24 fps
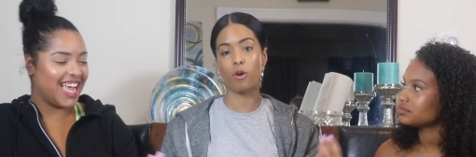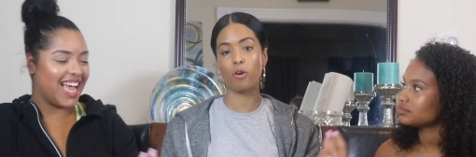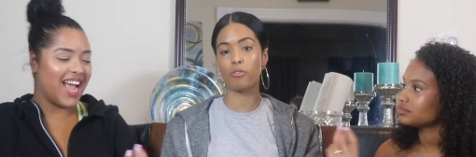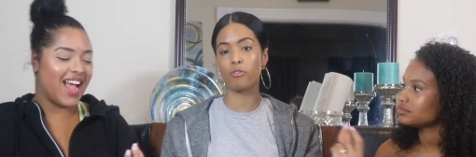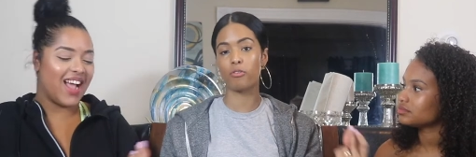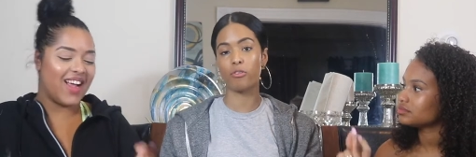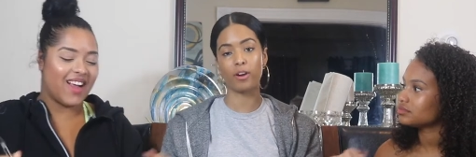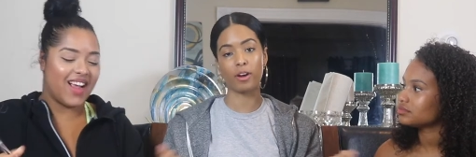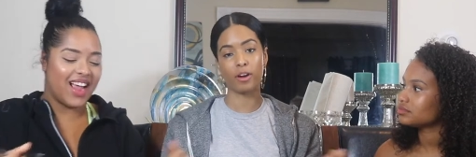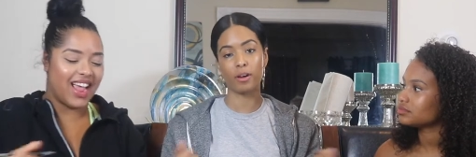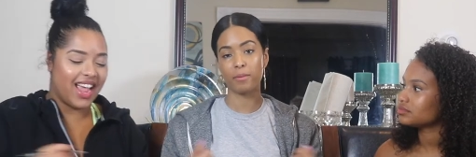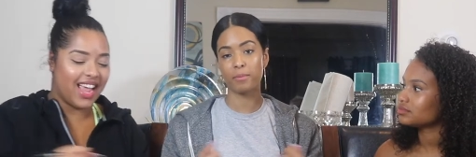Speaker 1: Oh,
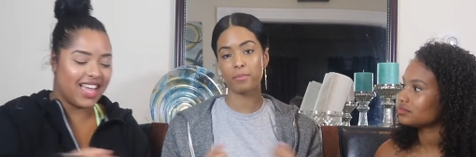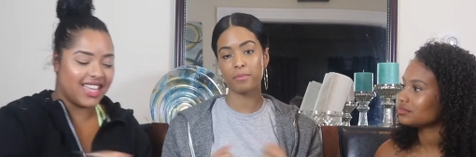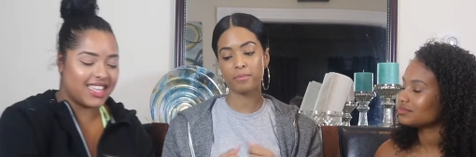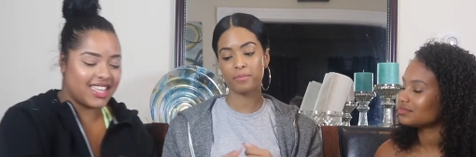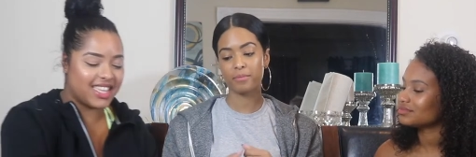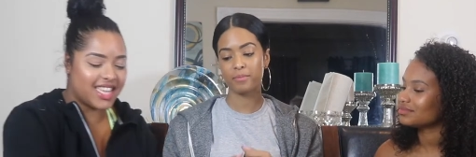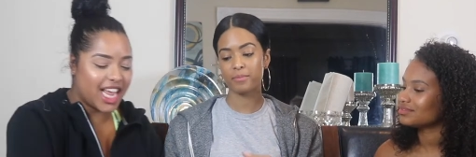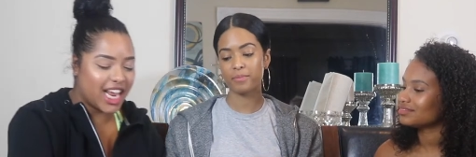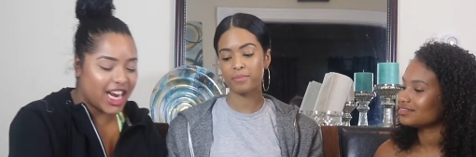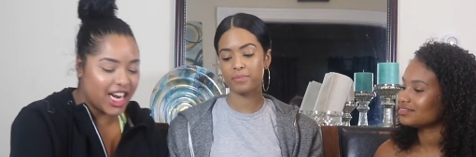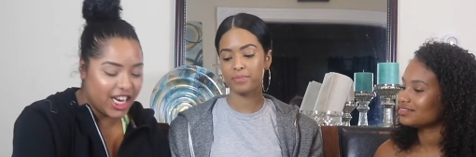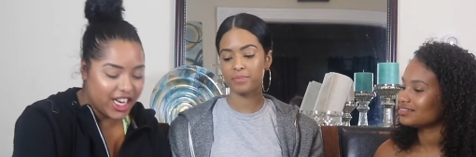right.
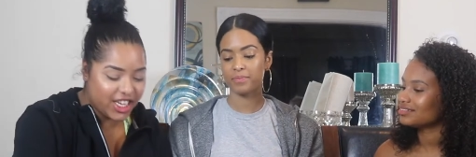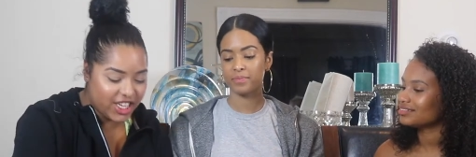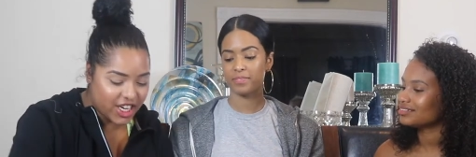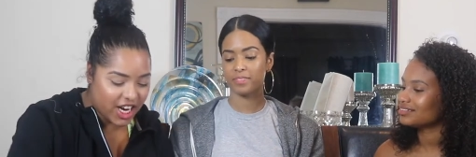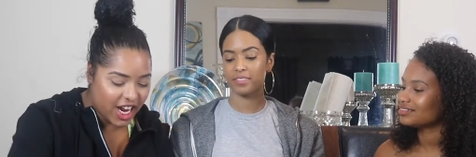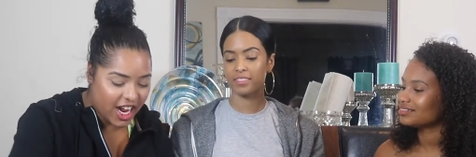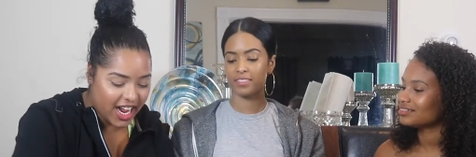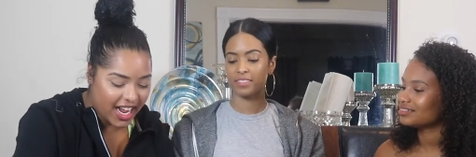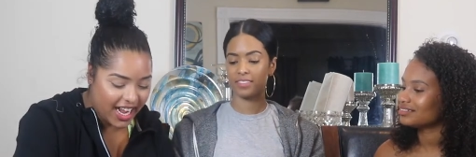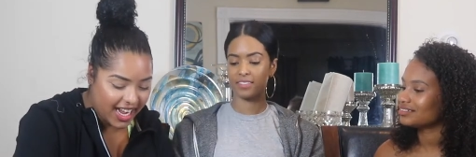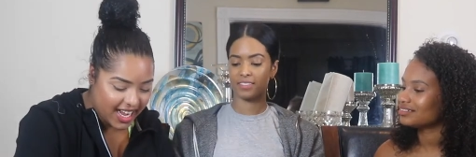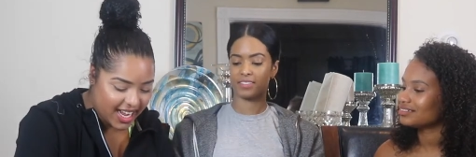
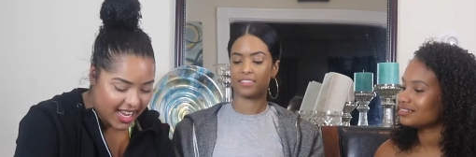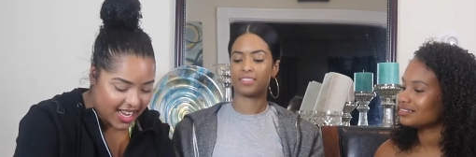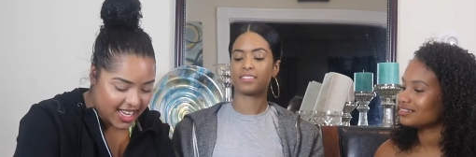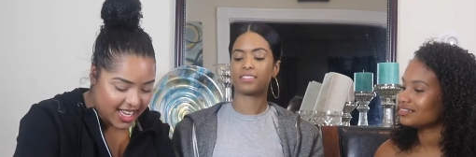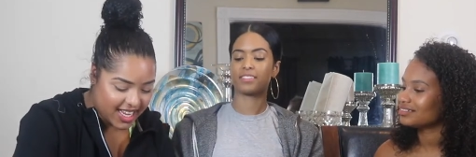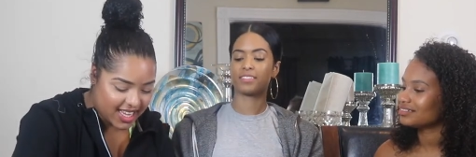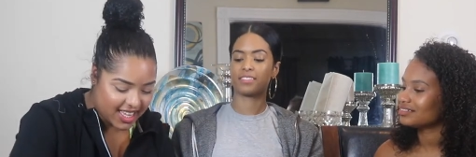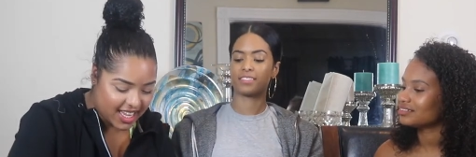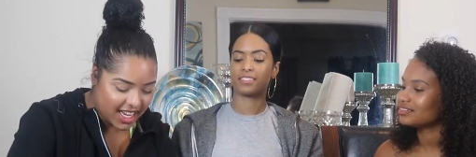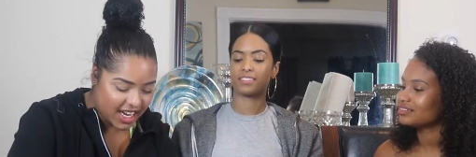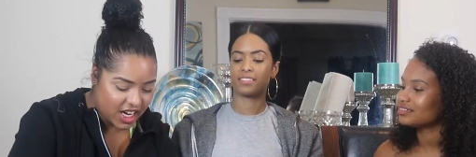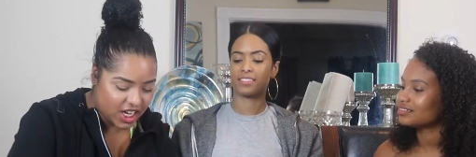Signature,
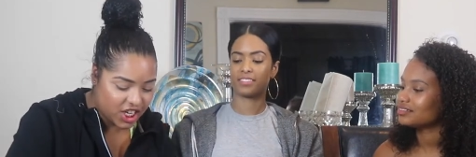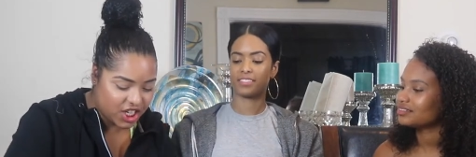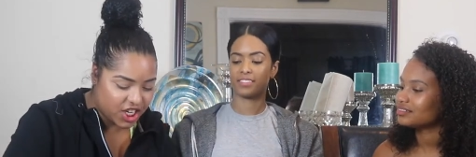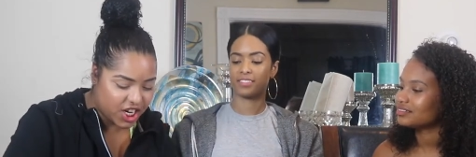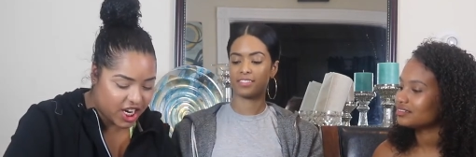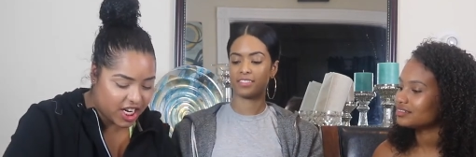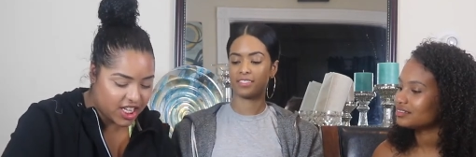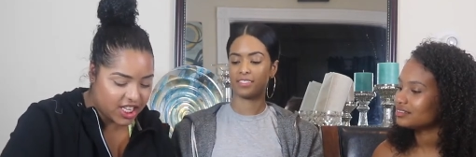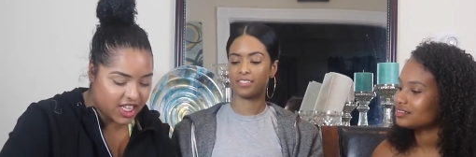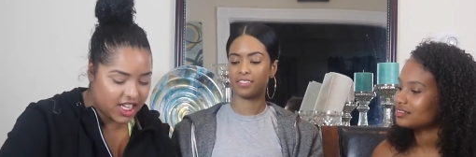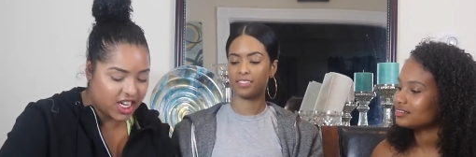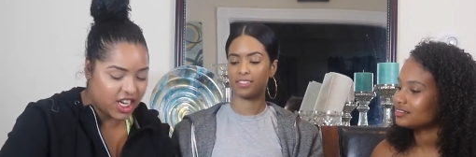signature,
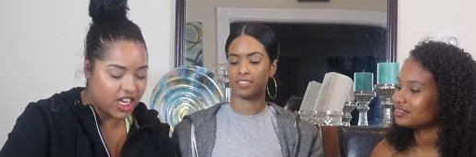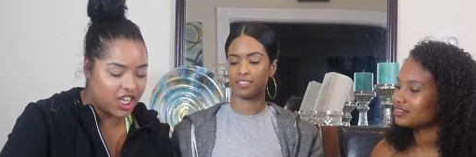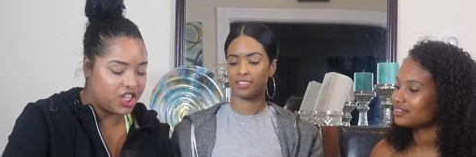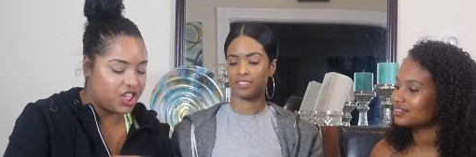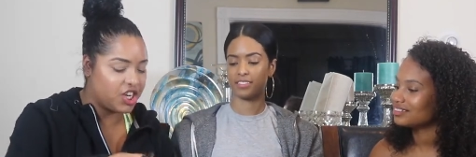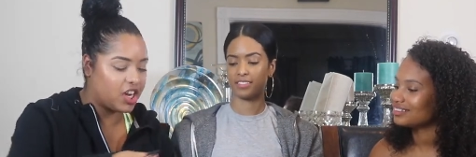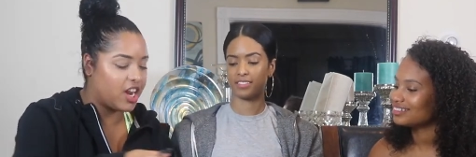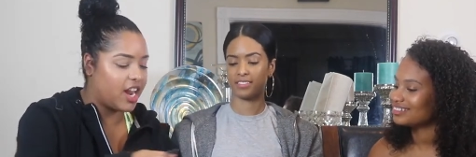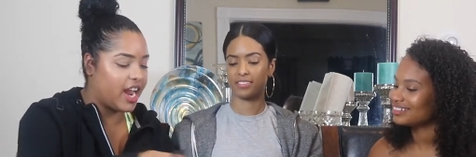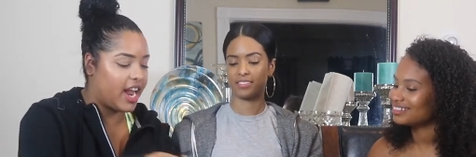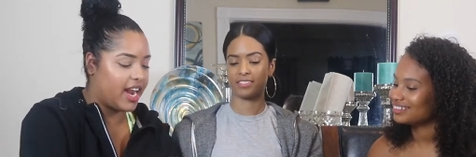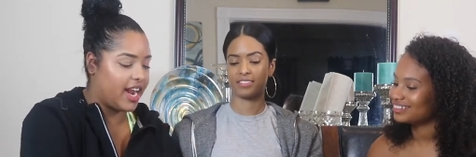signature,
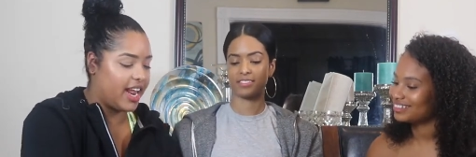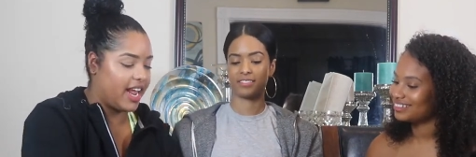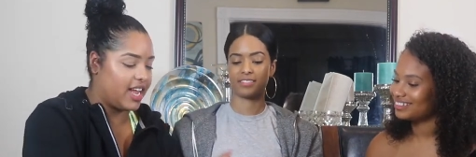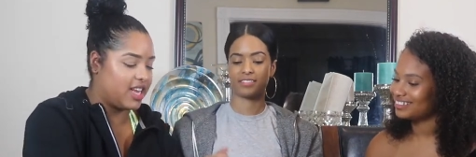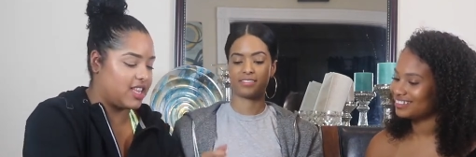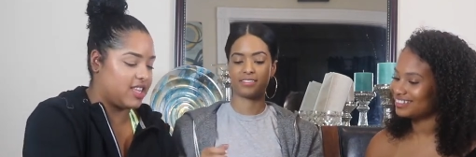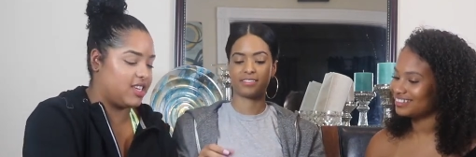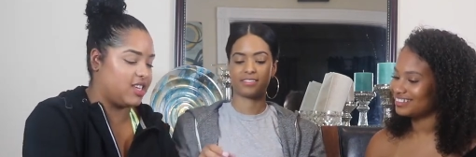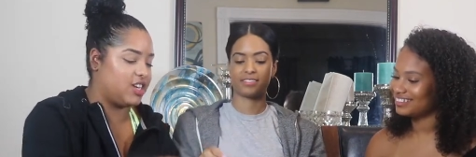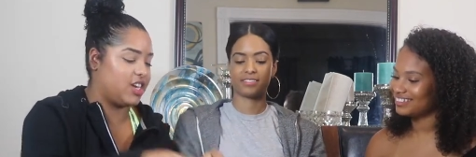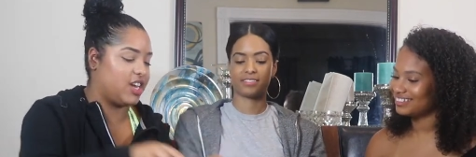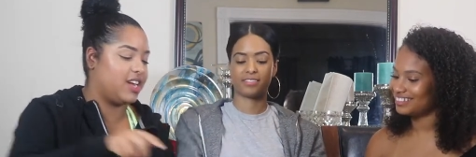and
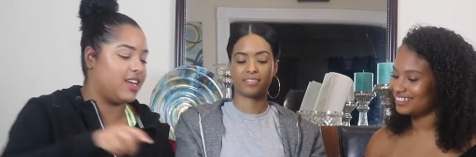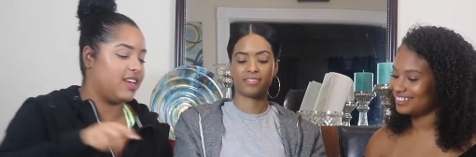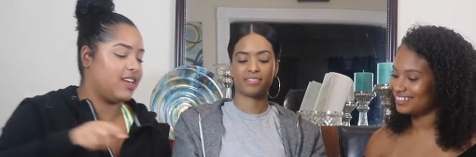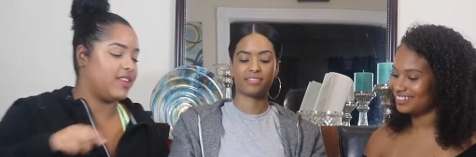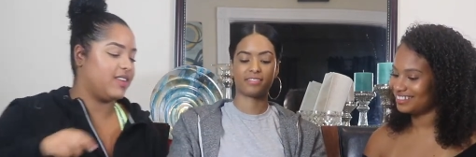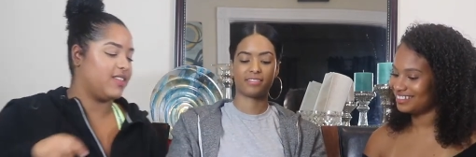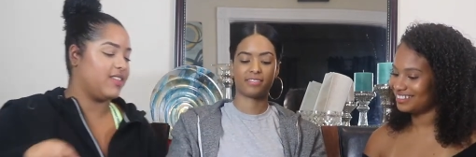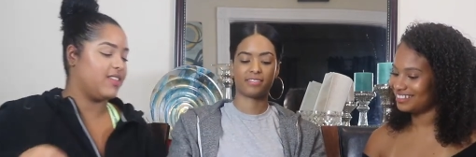handshake.